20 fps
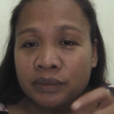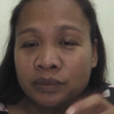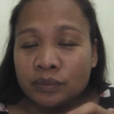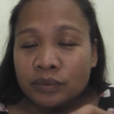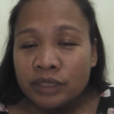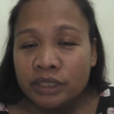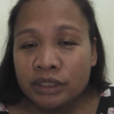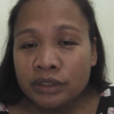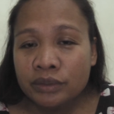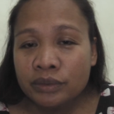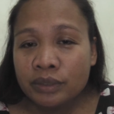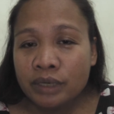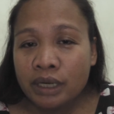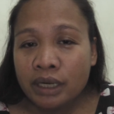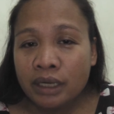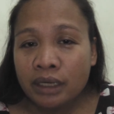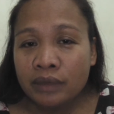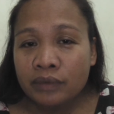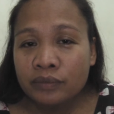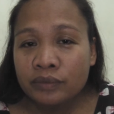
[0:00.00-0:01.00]
when
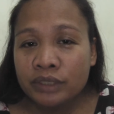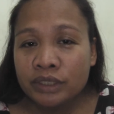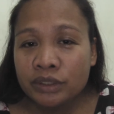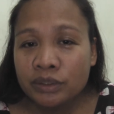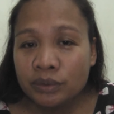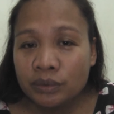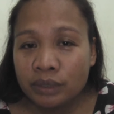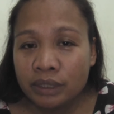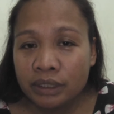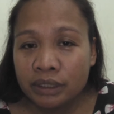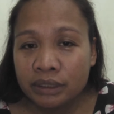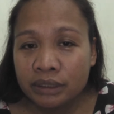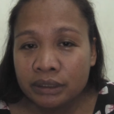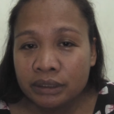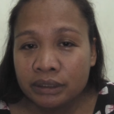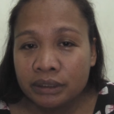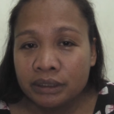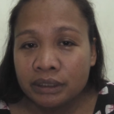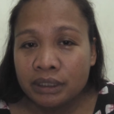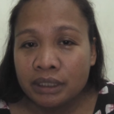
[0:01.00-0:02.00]
you are
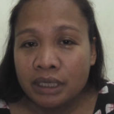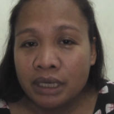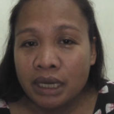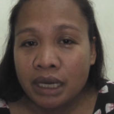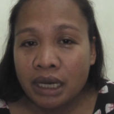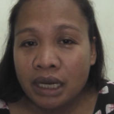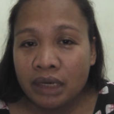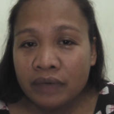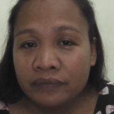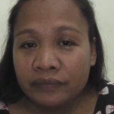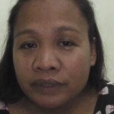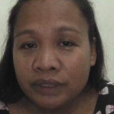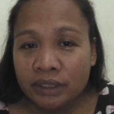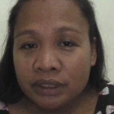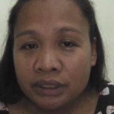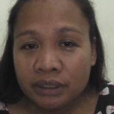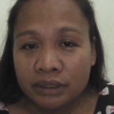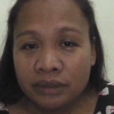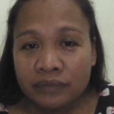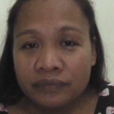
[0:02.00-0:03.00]

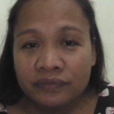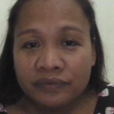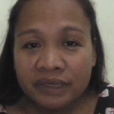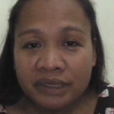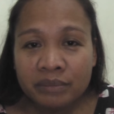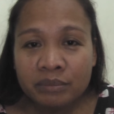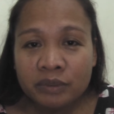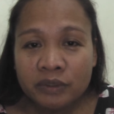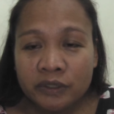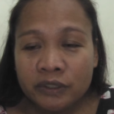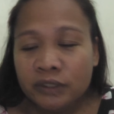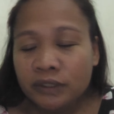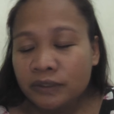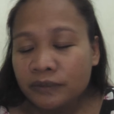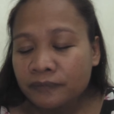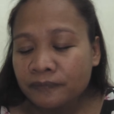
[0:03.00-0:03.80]
having fever.